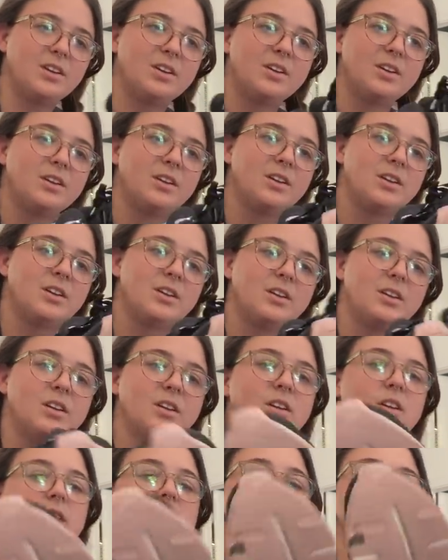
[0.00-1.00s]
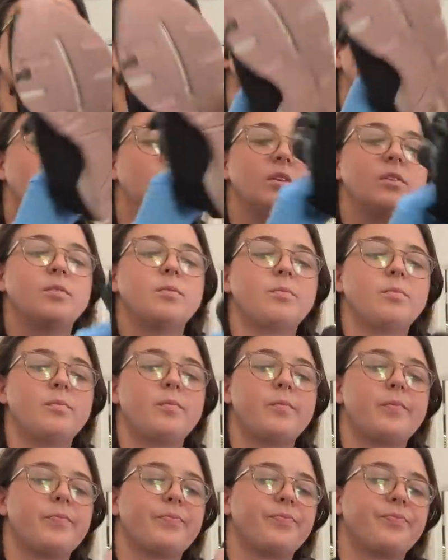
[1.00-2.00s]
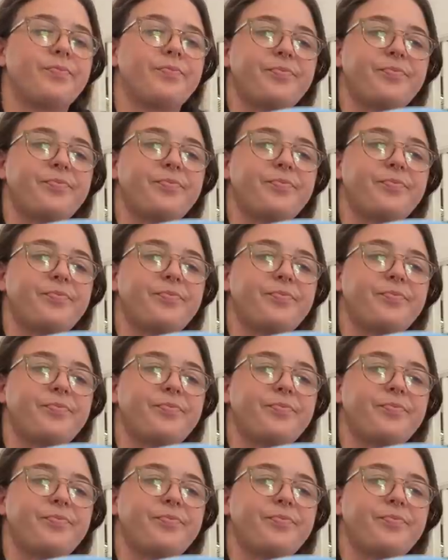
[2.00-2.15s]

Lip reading: (no one is talking)